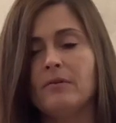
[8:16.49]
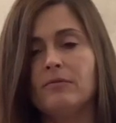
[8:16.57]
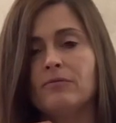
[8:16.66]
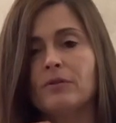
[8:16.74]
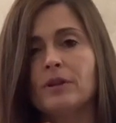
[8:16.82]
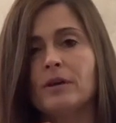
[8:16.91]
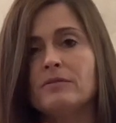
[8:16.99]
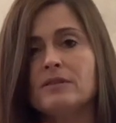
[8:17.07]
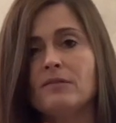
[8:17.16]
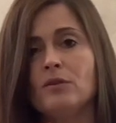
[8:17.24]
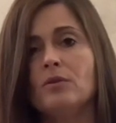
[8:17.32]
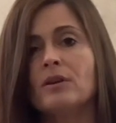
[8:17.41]
For
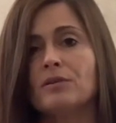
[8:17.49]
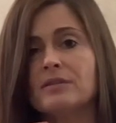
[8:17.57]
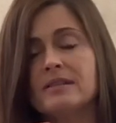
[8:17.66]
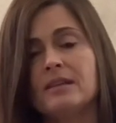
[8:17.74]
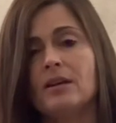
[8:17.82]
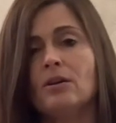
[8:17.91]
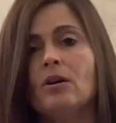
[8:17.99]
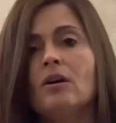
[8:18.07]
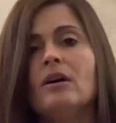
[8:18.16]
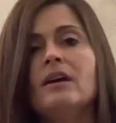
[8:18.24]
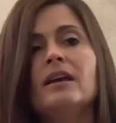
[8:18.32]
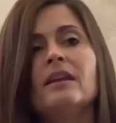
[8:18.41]
those of you that are
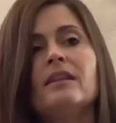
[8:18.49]
single,